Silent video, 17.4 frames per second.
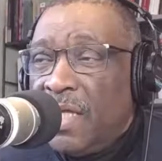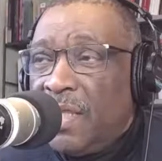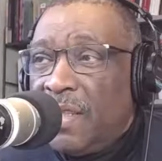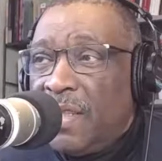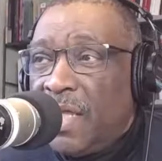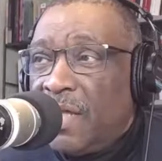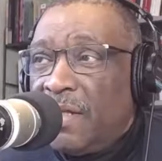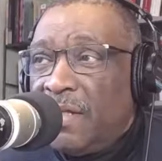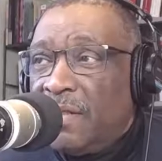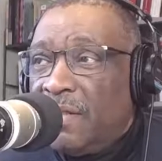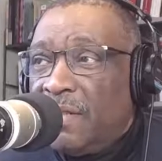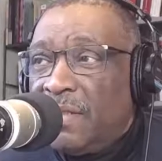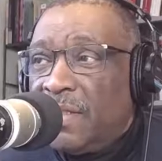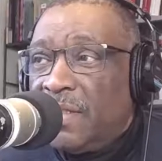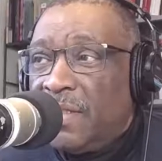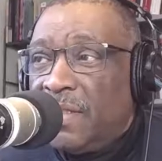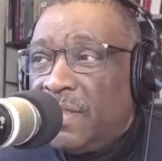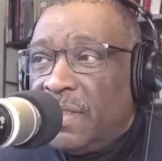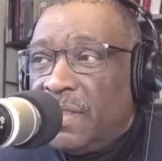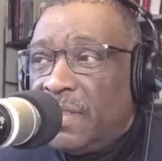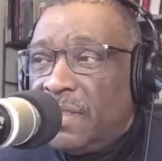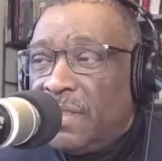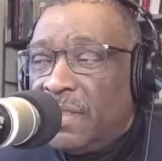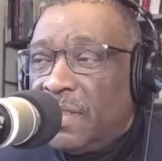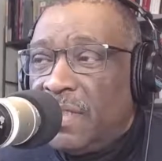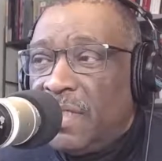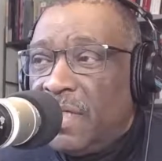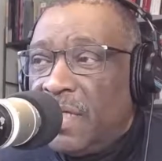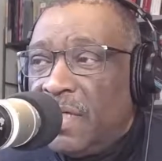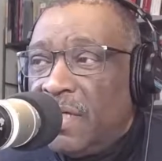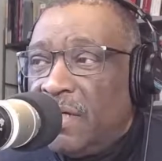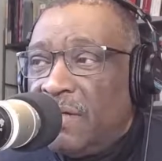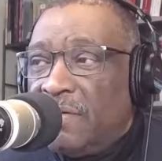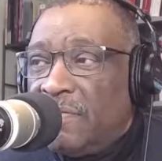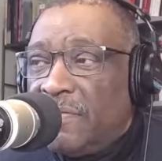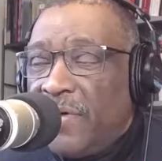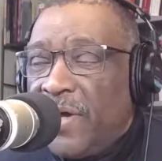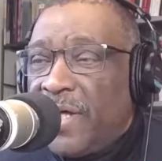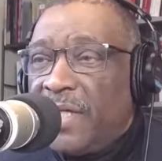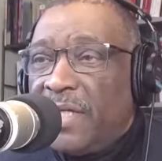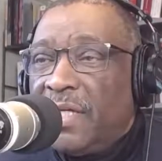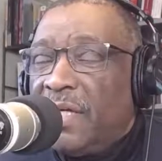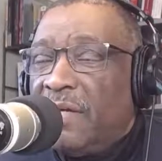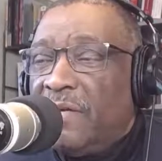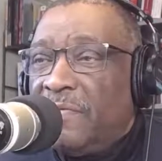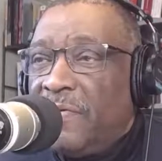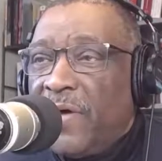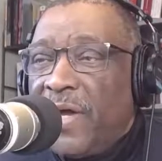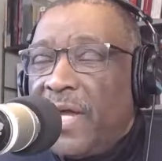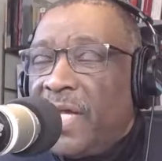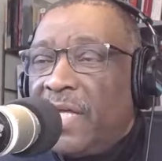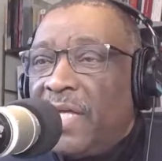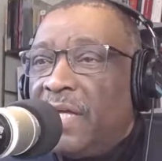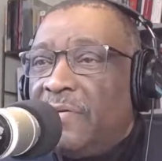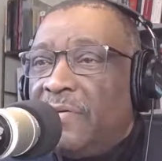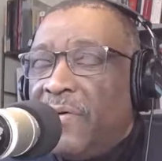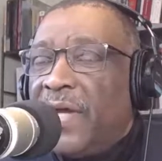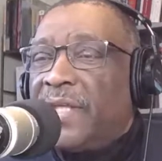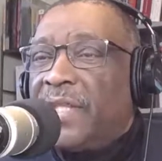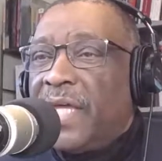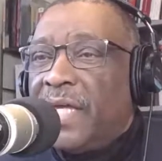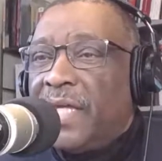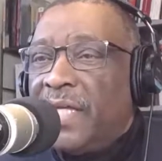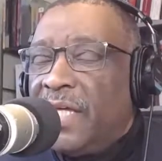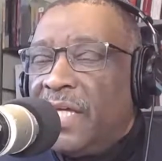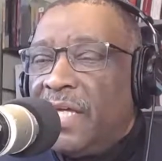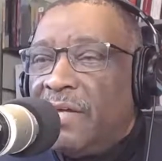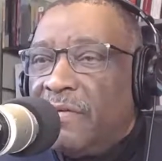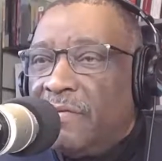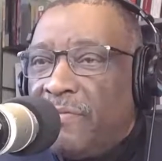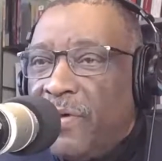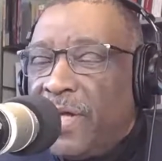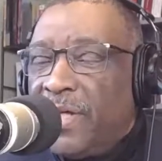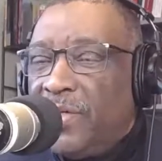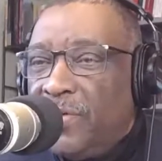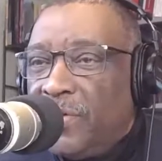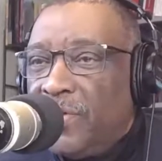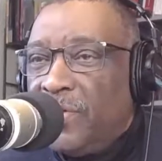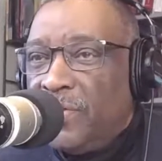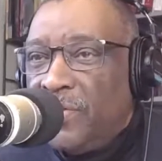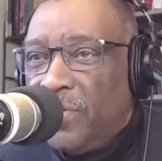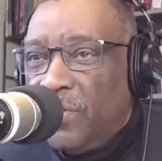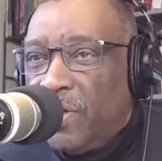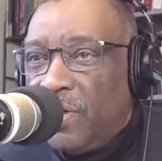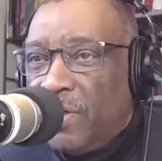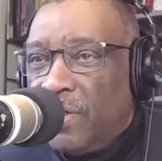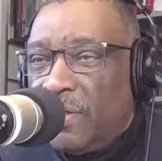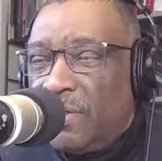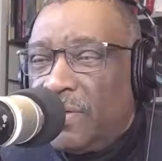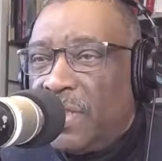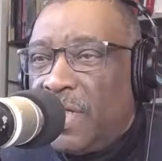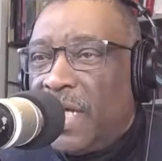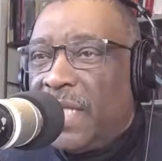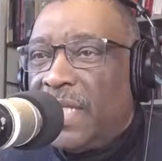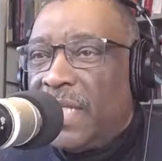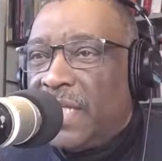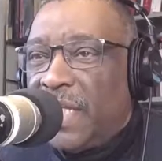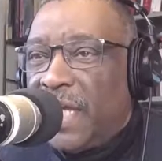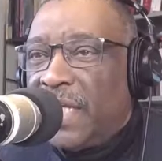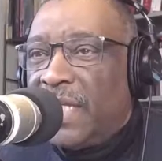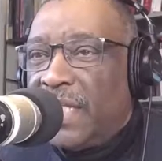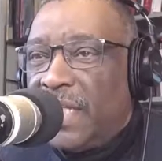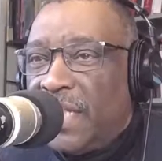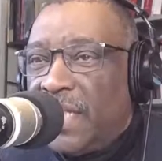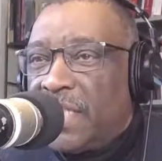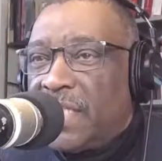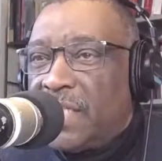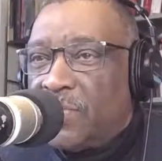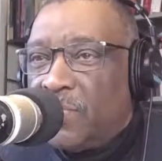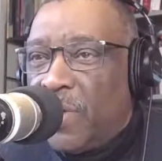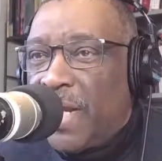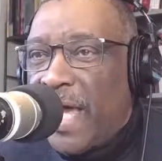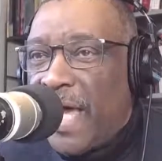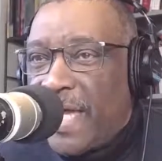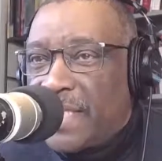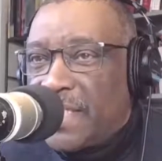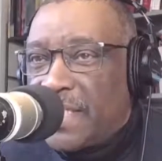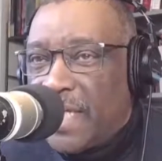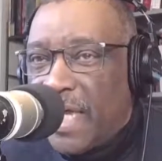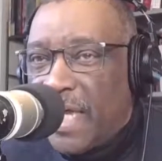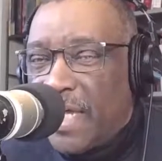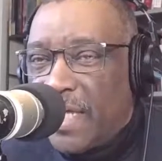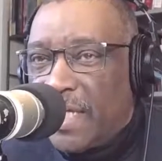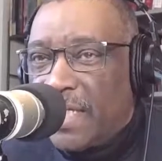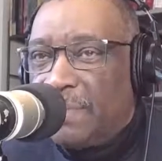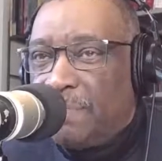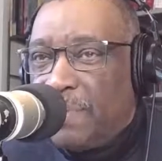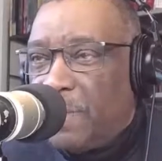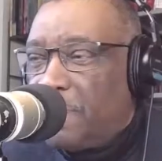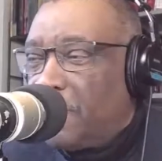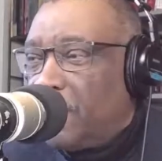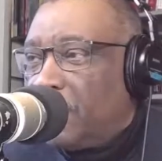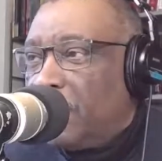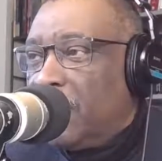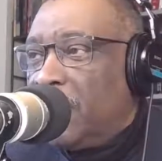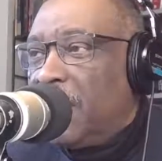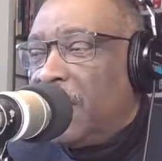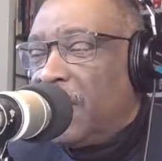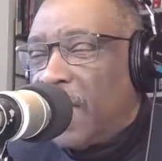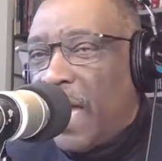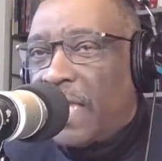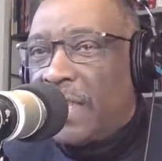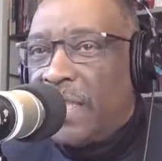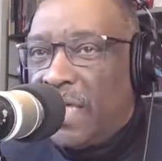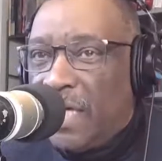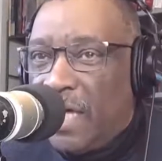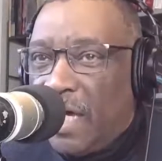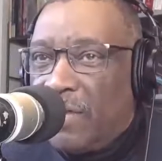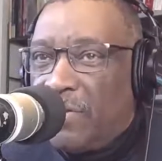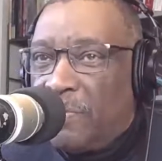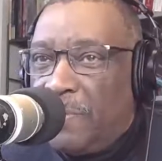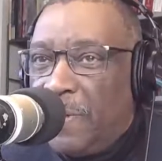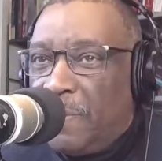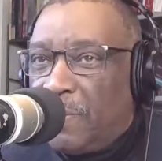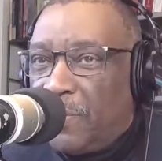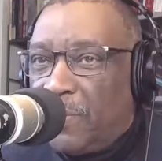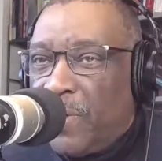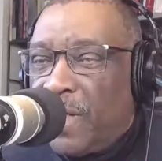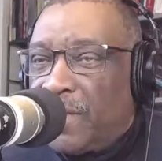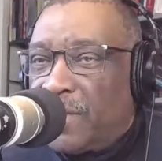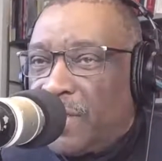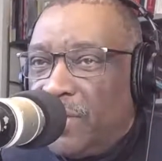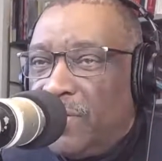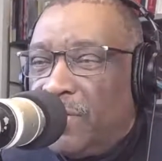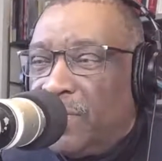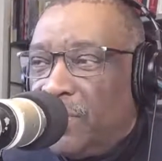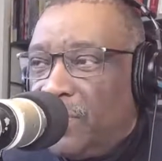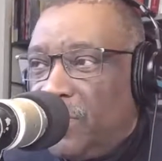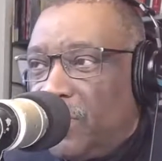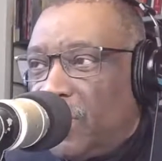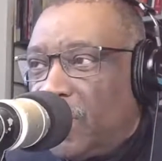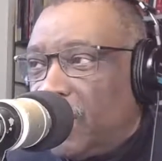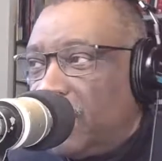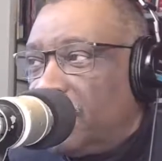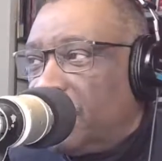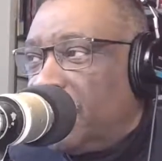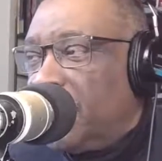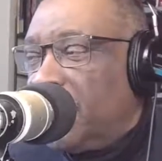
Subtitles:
They Frank, that Frank, you're a New Yorker, and this is what I say, and people, I think other people around. So you're a New Yorker.